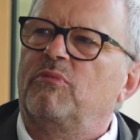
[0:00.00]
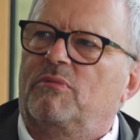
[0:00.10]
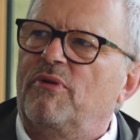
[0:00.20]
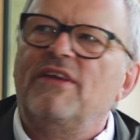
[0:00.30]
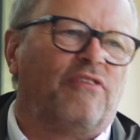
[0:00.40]

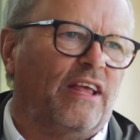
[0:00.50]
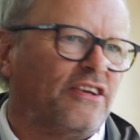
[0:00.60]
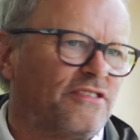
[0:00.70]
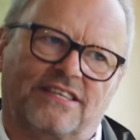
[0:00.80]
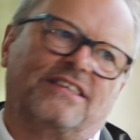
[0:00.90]
briefly,
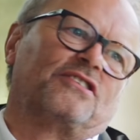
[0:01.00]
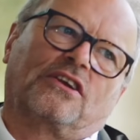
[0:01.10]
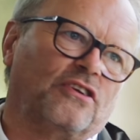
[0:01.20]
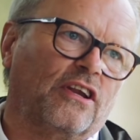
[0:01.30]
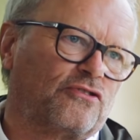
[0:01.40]
because this is
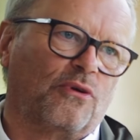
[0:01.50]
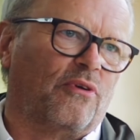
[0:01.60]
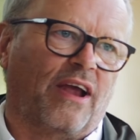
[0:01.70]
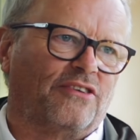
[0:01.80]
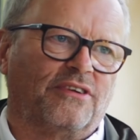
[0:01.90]
such an
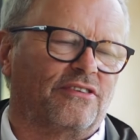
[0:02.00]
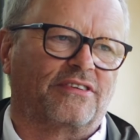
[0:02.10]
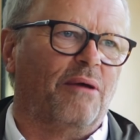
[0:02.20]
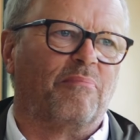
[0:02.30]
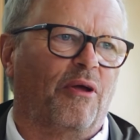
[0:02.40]
extraordinary house. You just
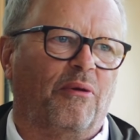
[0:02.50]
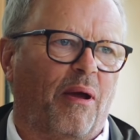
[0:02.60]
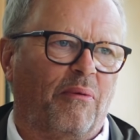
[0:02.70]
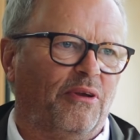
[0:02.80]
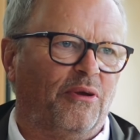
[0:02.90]
get blown
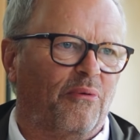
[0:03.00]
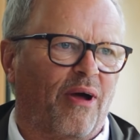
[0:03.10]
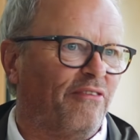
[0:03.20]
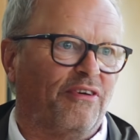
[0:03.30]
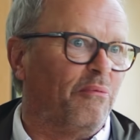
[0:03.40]
away when you
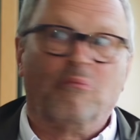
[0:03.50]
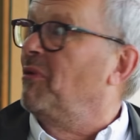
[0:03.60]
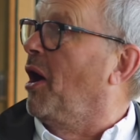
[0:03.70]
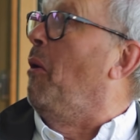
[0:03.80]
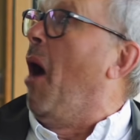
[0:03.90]
arrive here and
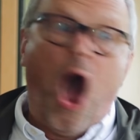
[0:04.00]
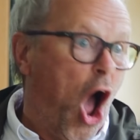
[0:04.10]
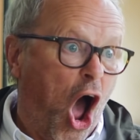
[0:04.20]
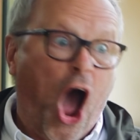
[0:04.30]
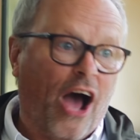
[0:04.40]
go,
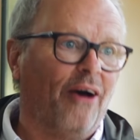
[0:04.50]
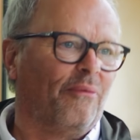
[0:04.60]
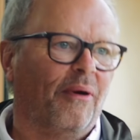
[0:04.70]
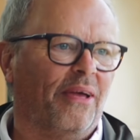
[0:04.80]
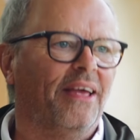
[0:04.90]

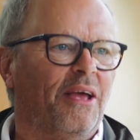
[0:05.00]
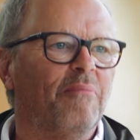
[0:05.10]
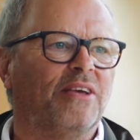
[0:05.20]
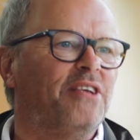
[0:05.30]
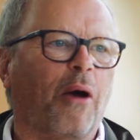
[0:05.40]

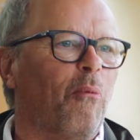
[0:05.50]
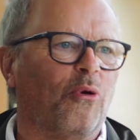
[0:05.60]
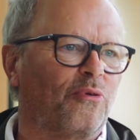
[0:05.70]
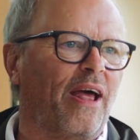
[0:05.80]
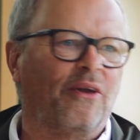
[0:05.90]
basically I
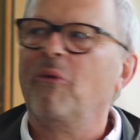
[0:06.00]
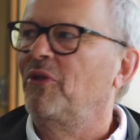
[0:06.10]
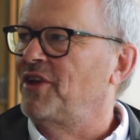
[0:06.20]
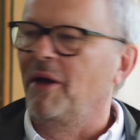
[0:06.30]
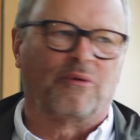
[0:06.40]
walked around all the
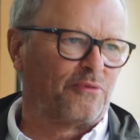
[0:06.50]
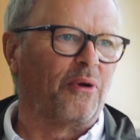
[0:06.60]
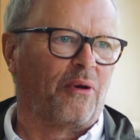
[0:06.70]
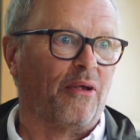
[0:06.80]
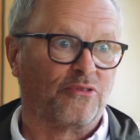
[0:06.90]
time I was
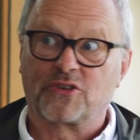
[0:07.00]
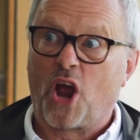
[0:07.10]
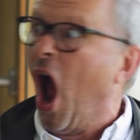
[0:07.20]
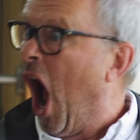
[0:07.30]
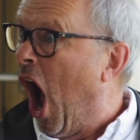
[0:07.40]
walking around, I was just going,